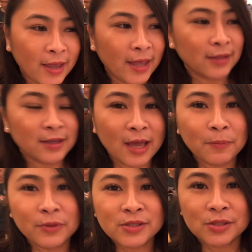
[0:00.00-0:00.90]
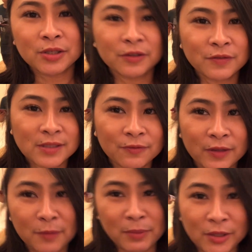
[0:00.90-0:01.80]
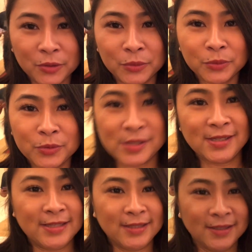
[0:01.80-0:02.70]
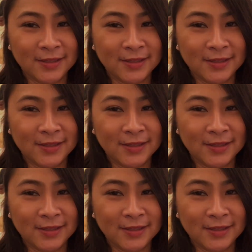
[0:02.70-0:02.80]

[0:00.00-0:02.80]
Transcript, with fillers: And Quiapo serves Filipino cuisine.